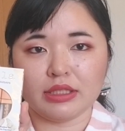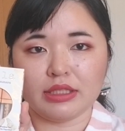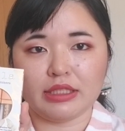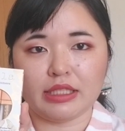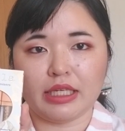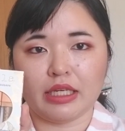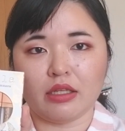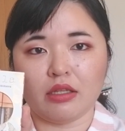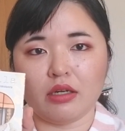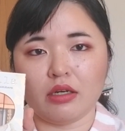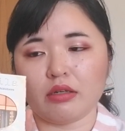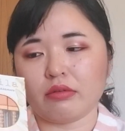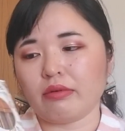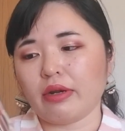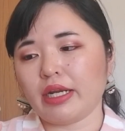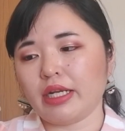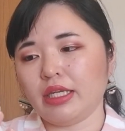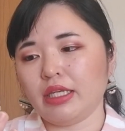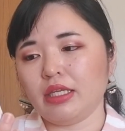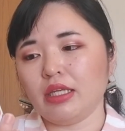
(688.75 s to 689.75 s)
sale
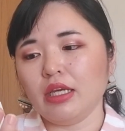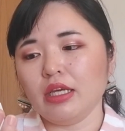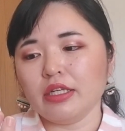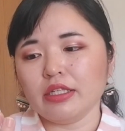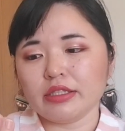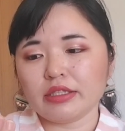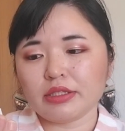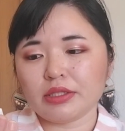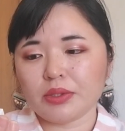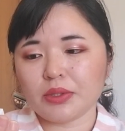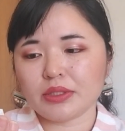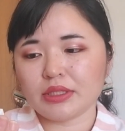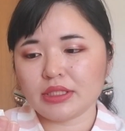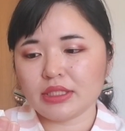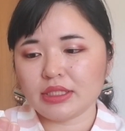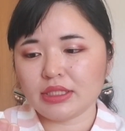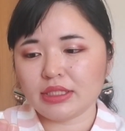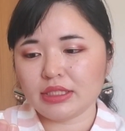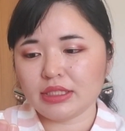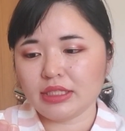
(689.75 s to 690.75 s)
already. So it's the
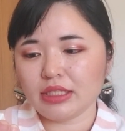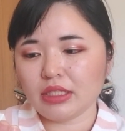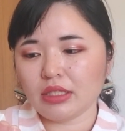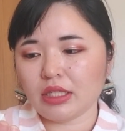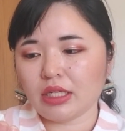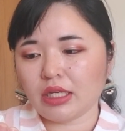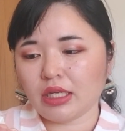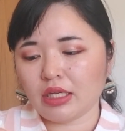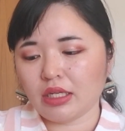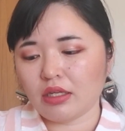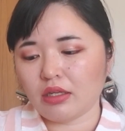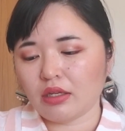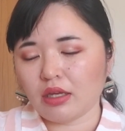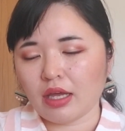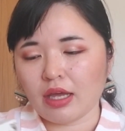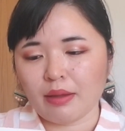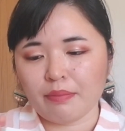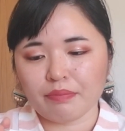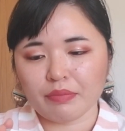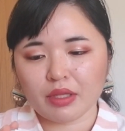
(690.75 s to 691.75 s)

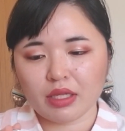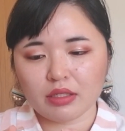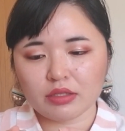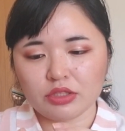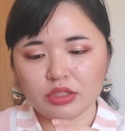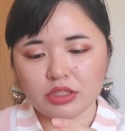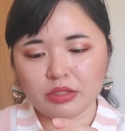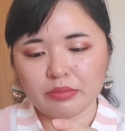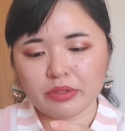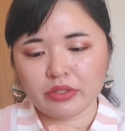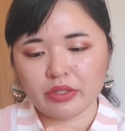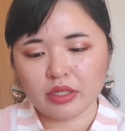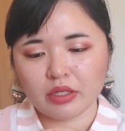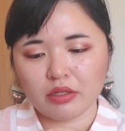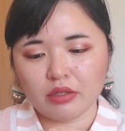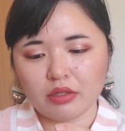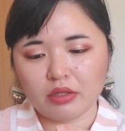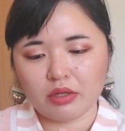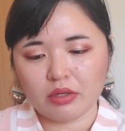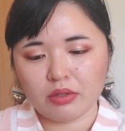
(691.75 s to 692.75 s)
Stila Shimmer and
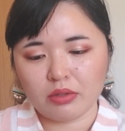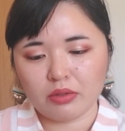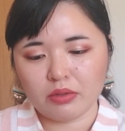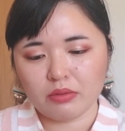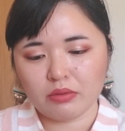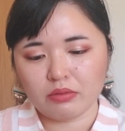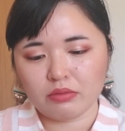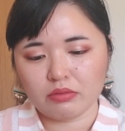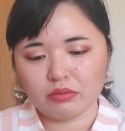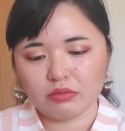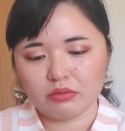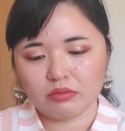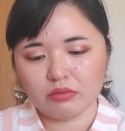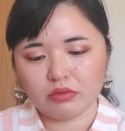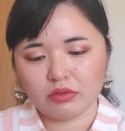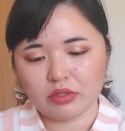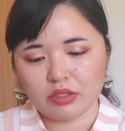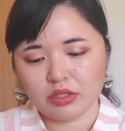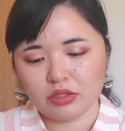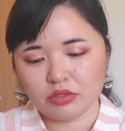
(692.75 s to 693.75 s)
Glow
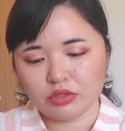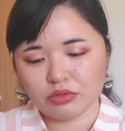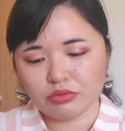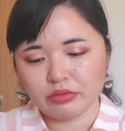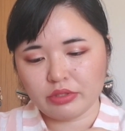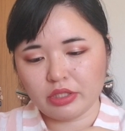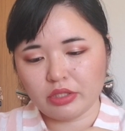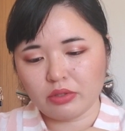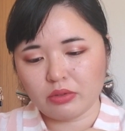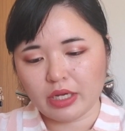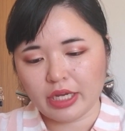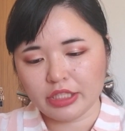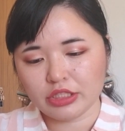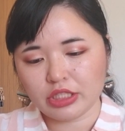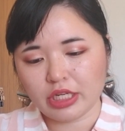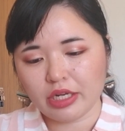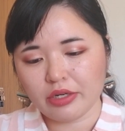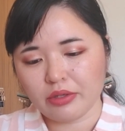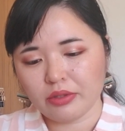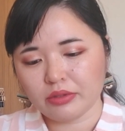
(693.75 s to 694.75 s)
little trio
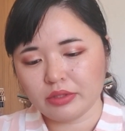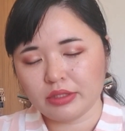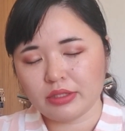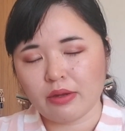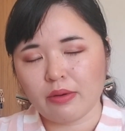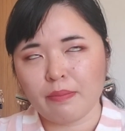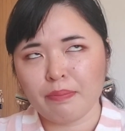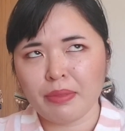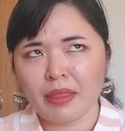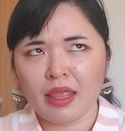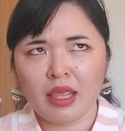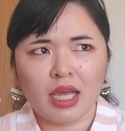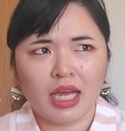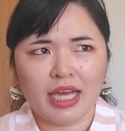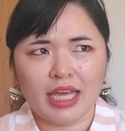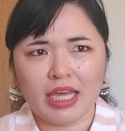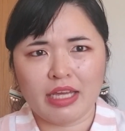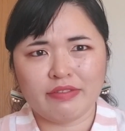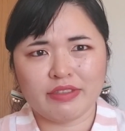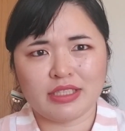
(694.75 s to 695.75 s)
eyeshadow. So
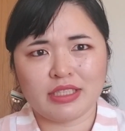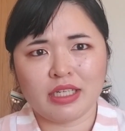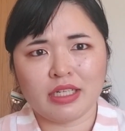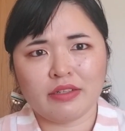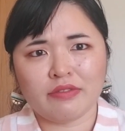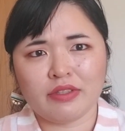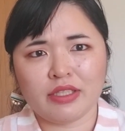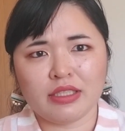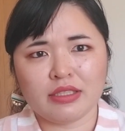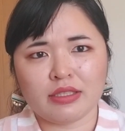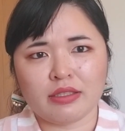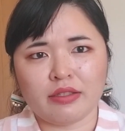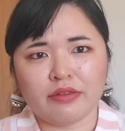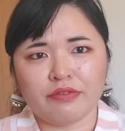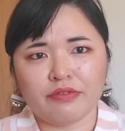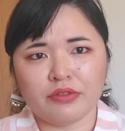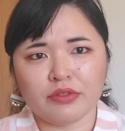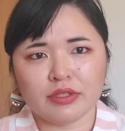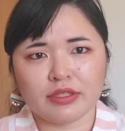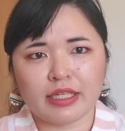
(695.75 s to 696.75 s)
I have a ton of these in the
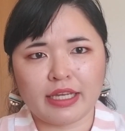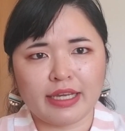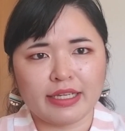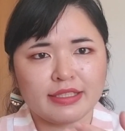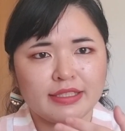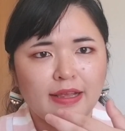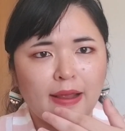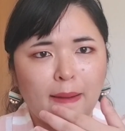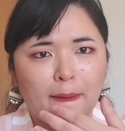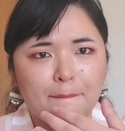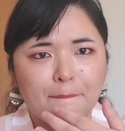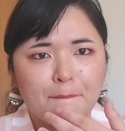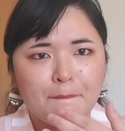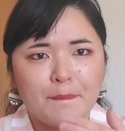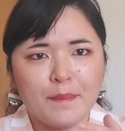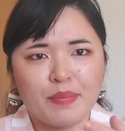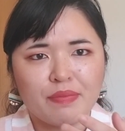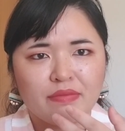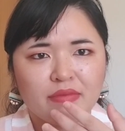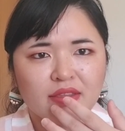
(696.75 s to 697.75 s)
full size.
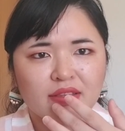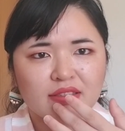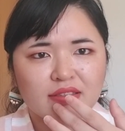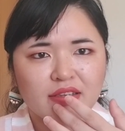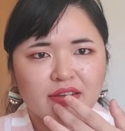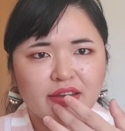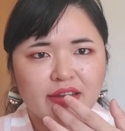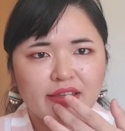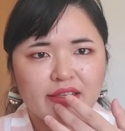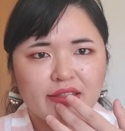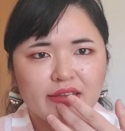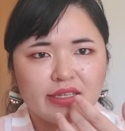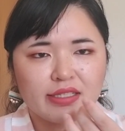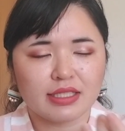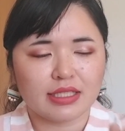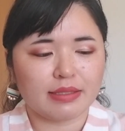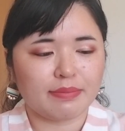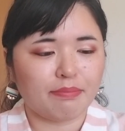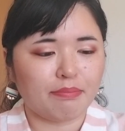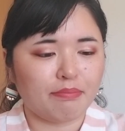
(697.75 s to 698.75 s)
Sorry, a little
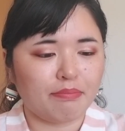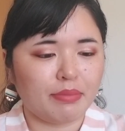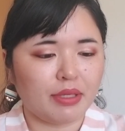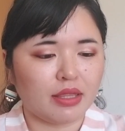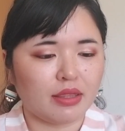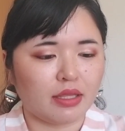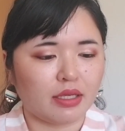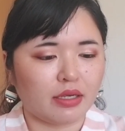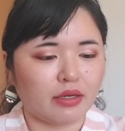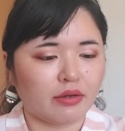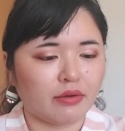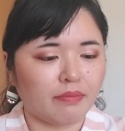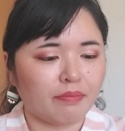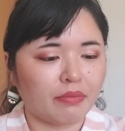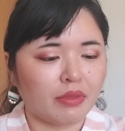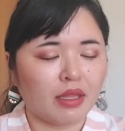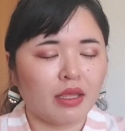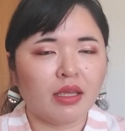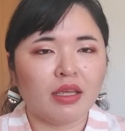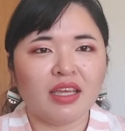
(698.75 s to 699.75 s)
bit there.
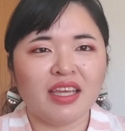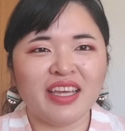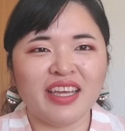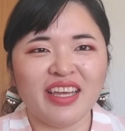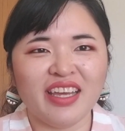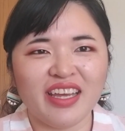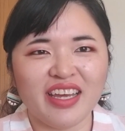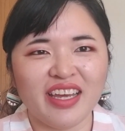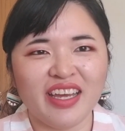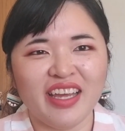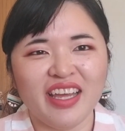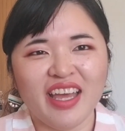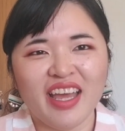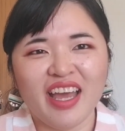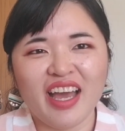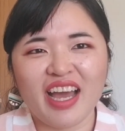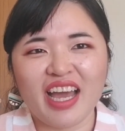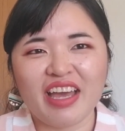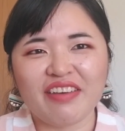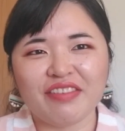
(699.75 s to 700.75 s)

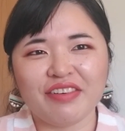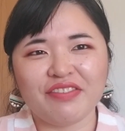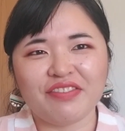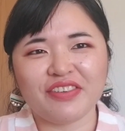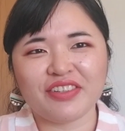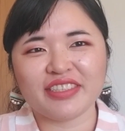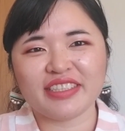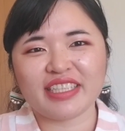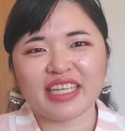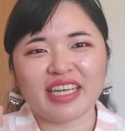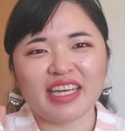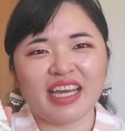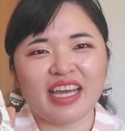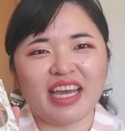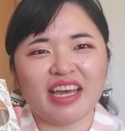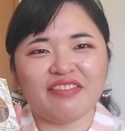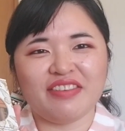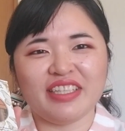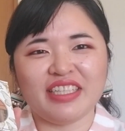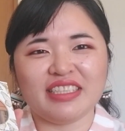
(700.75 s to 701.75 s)
I
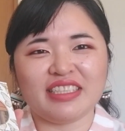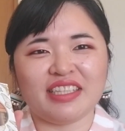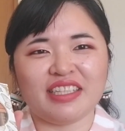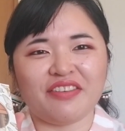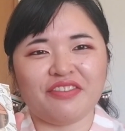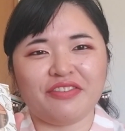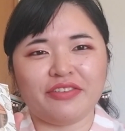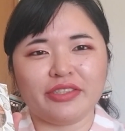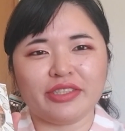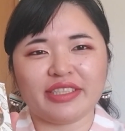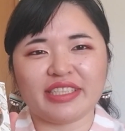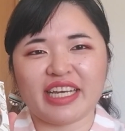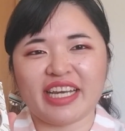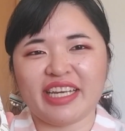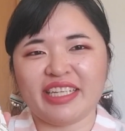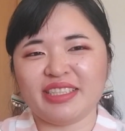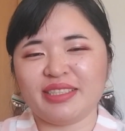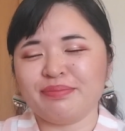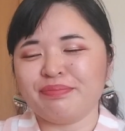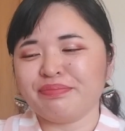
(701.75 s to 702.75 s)
have these in the full
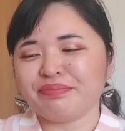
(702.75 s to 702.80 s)
size,